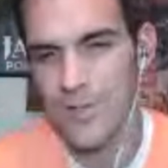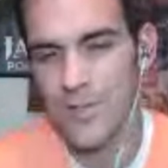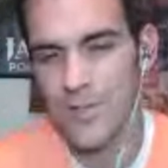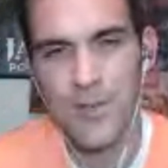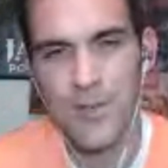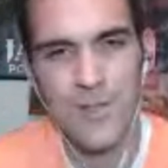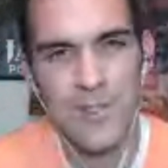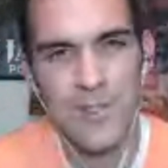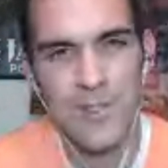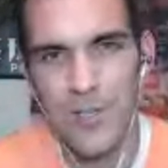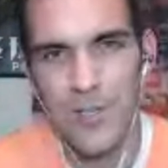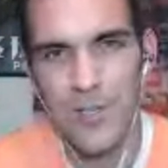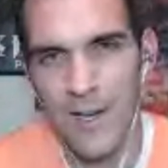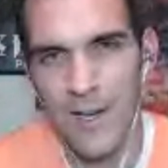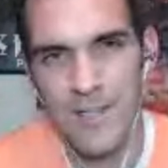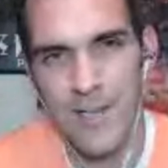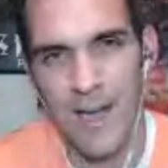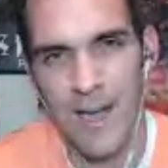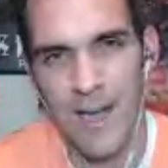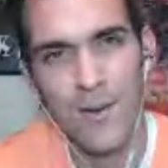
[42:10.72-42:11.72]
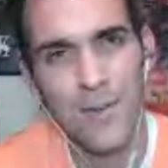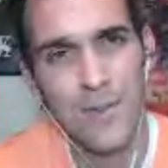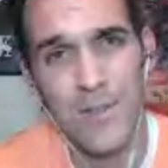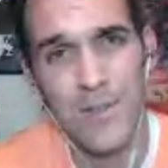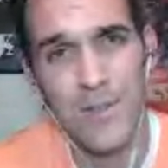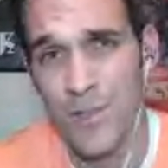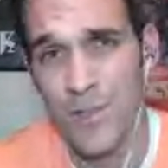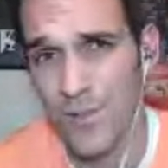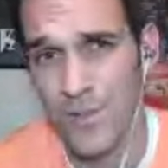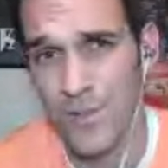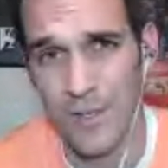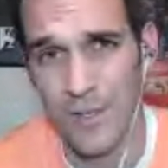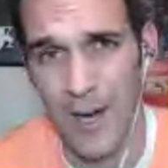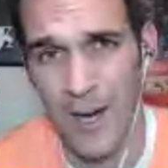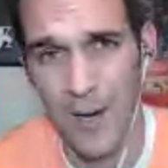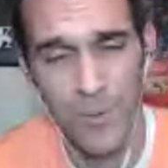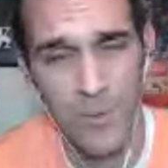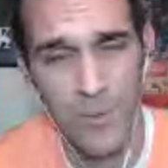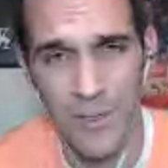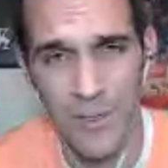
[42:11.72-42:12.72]
you're such a nice guy. I don't deserve you.
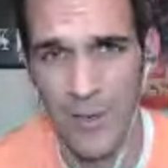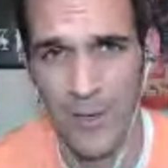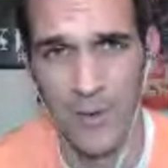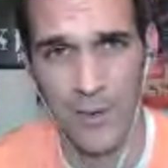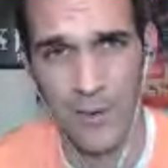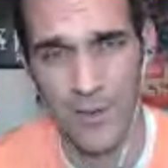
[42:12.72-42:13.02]
I really don't,